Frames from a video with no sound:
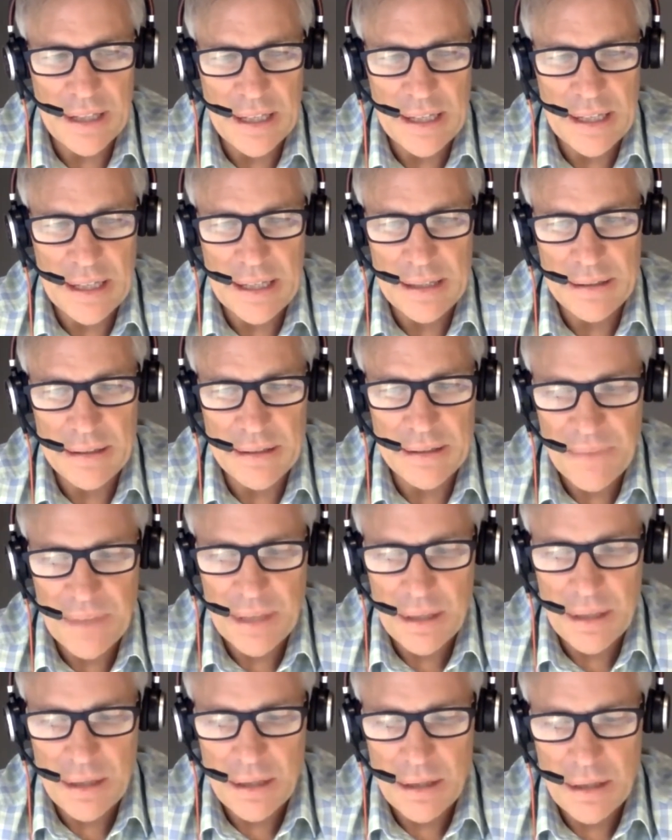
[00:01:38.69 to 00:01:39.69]
And
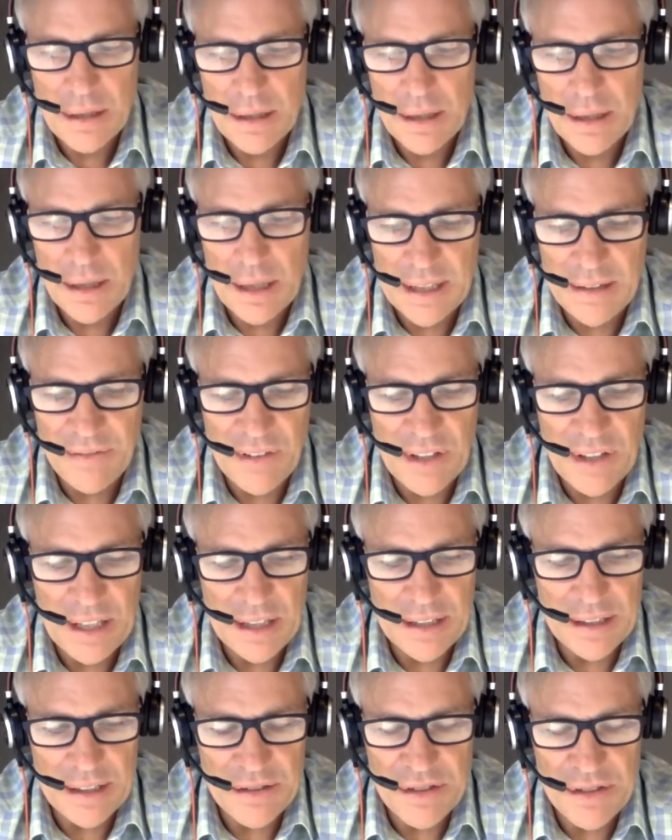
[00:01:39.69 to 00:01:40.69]
I
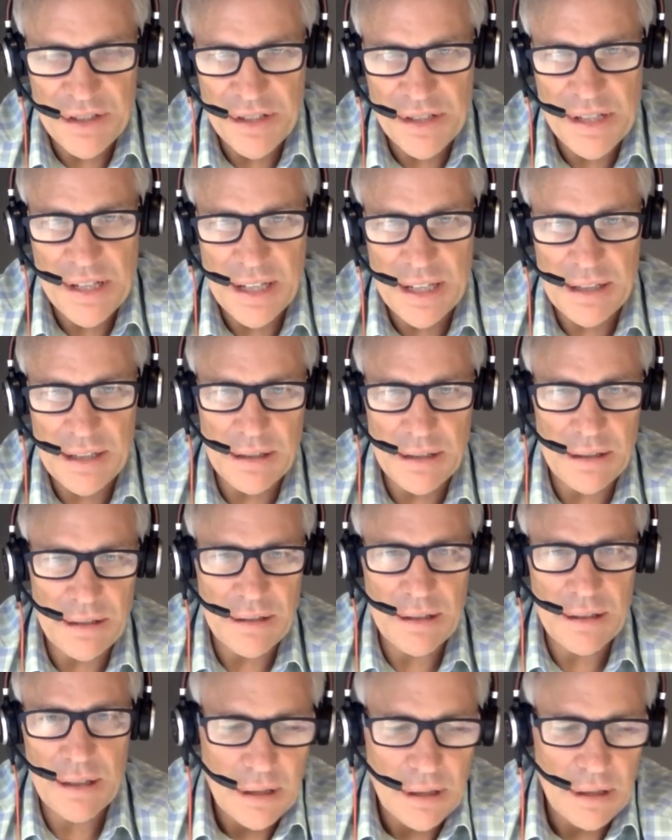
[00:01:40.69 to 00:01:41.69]
finally just had to
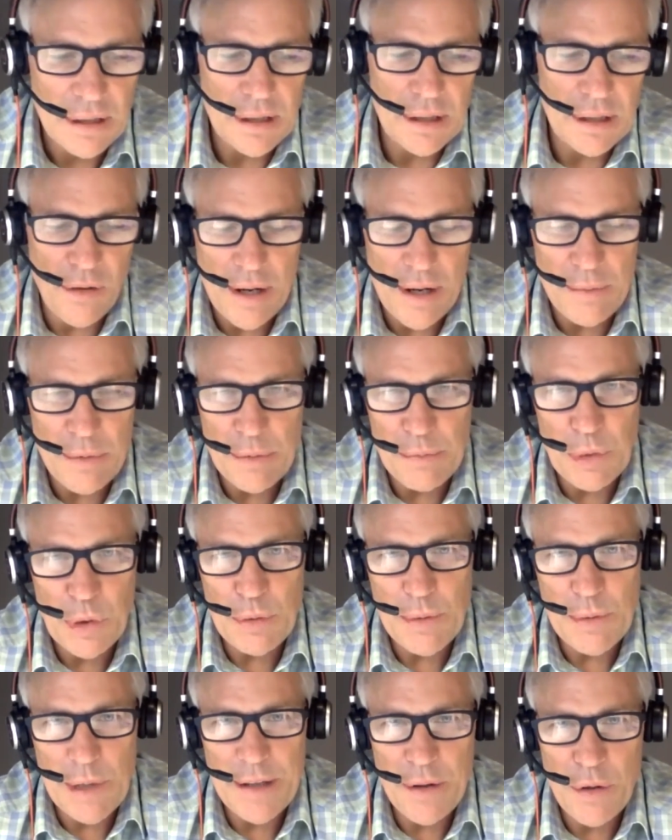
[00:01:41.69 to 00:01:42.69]
grab the
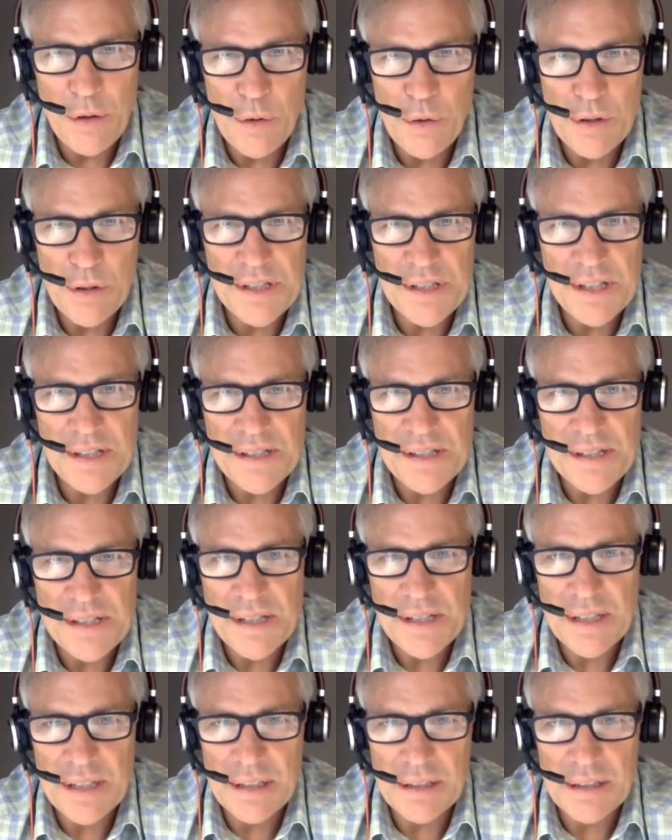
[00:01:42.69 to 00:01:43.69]
bull by the horns, as they
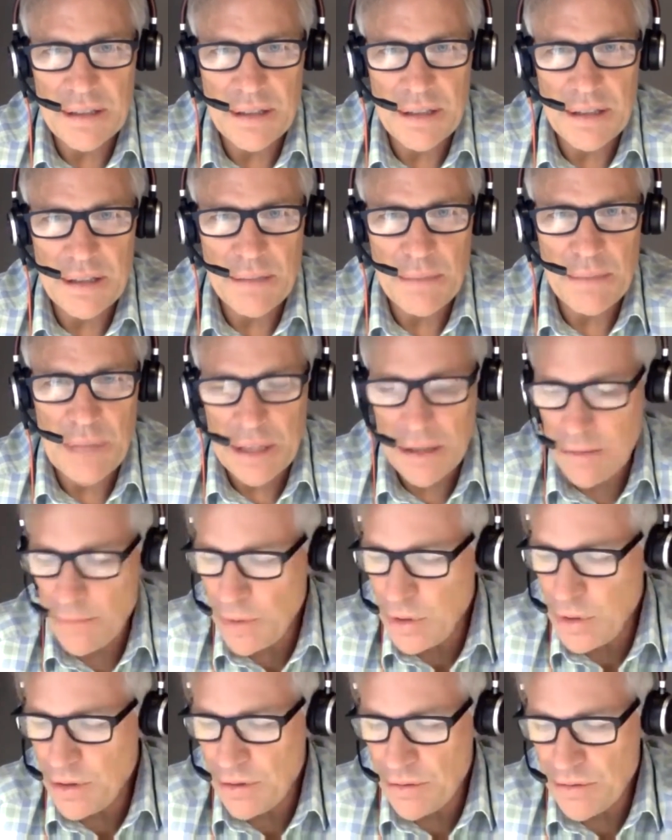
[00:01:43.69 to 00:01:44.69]
say, and make the
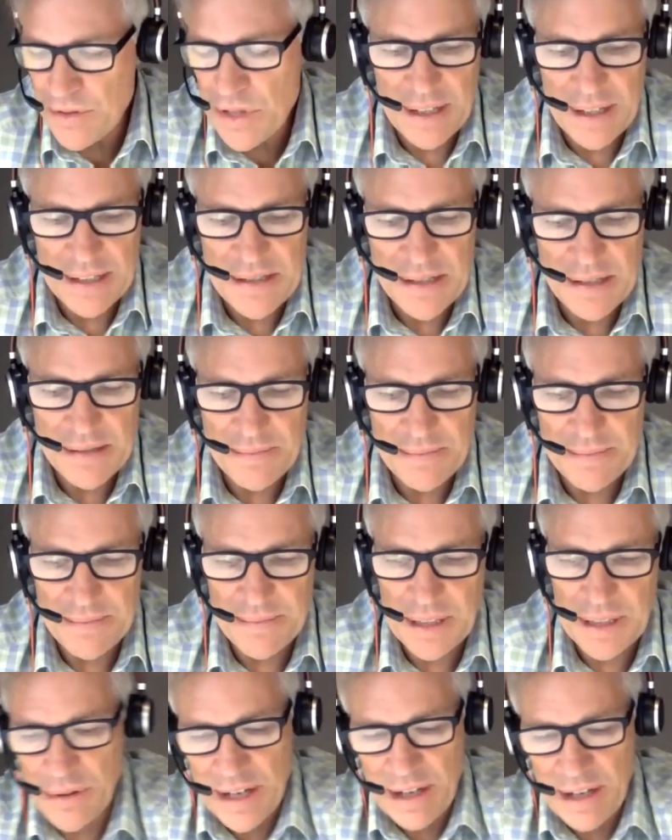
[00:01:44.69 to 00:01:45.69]
move. That's
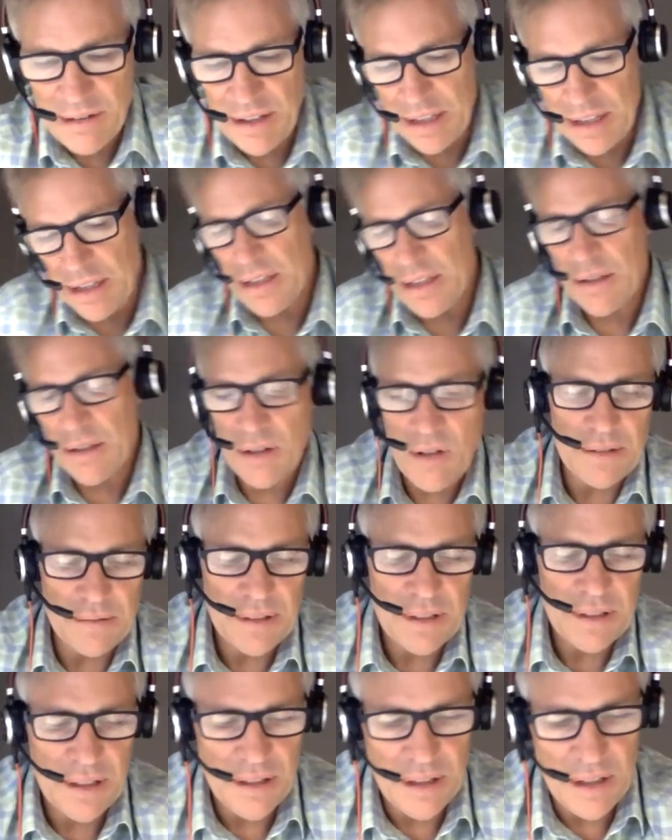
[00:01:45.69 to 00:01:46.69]
without getting into
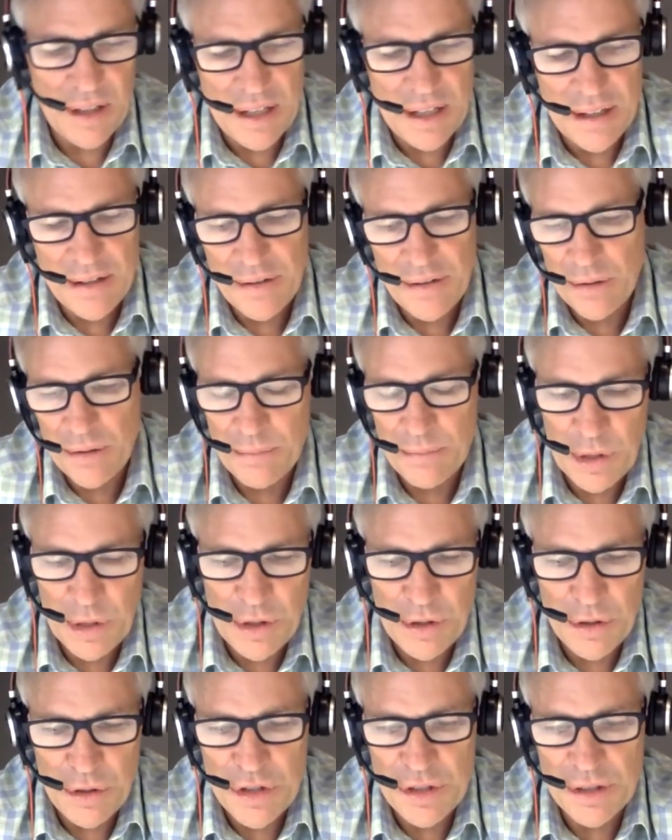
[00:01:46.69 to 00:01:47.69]
a lot of other
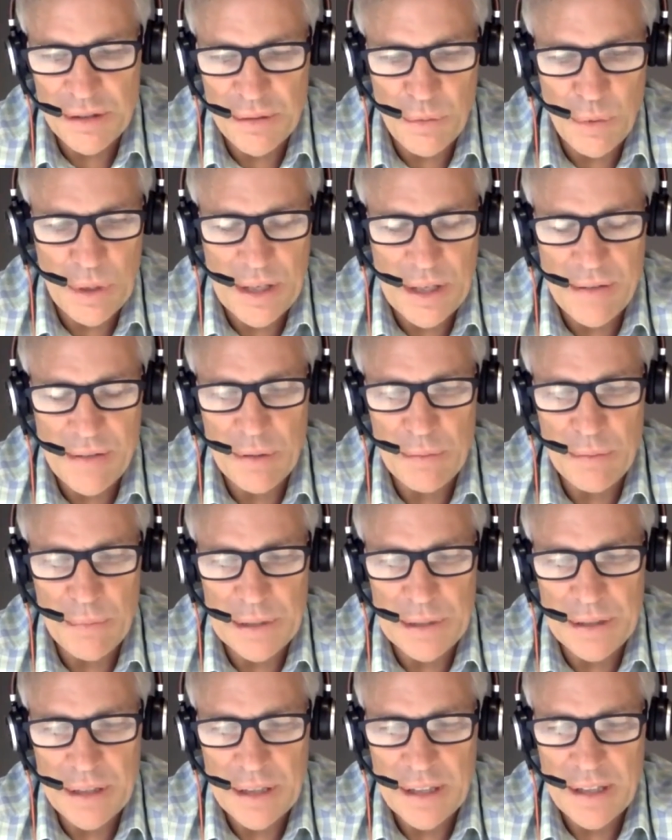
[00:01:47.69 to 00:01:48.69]
minutia and whatever,
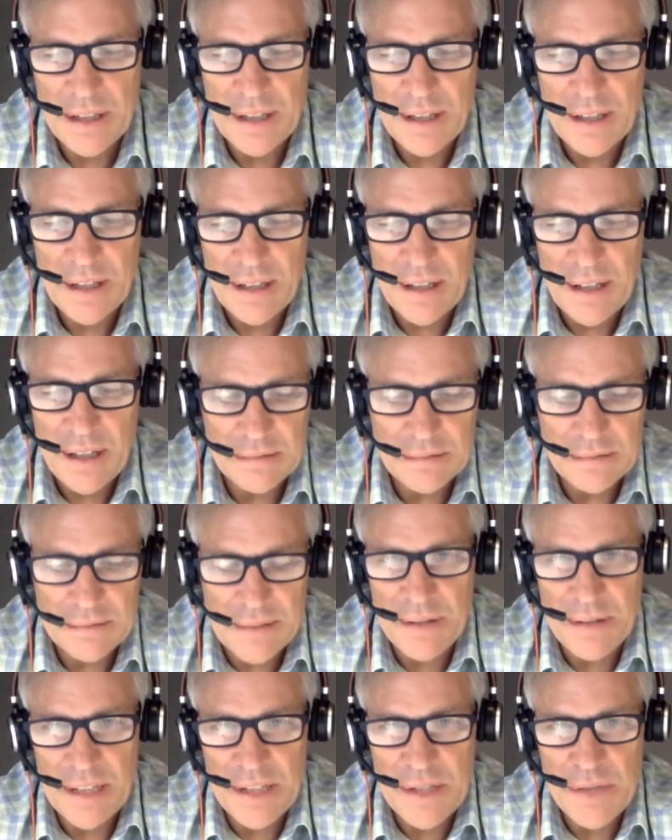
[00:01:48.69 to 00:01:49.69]
but
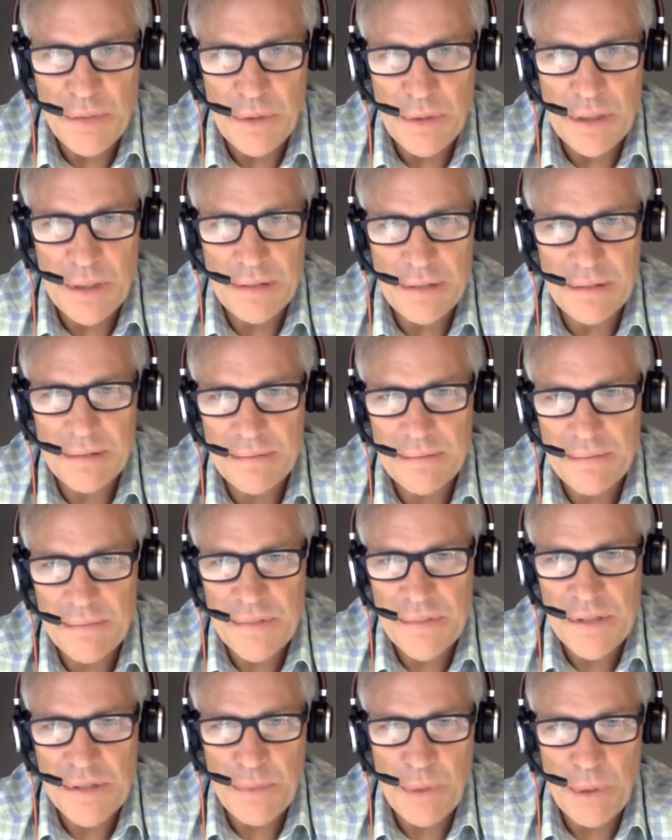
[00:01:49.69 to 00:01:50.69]
that's what
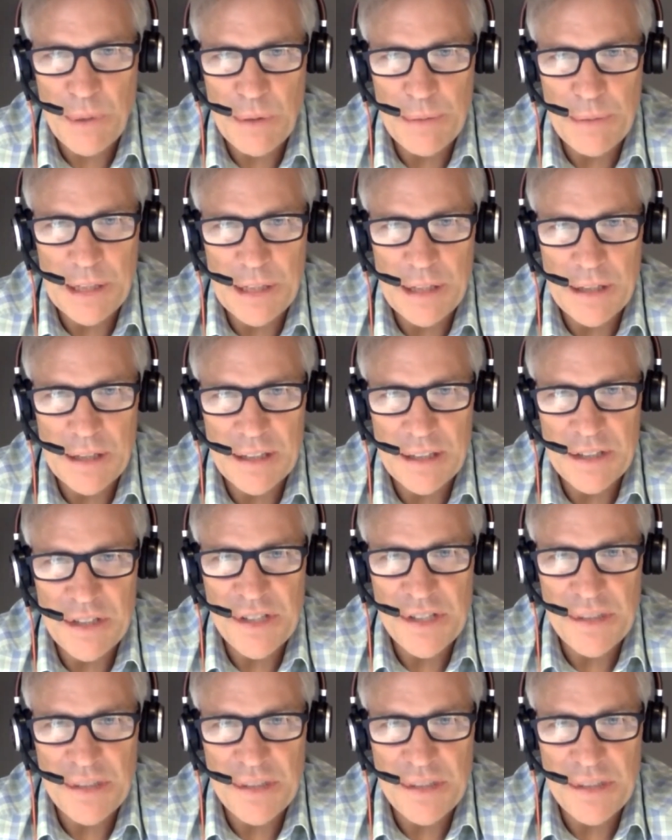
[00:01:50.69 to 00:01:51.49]
spurred me on.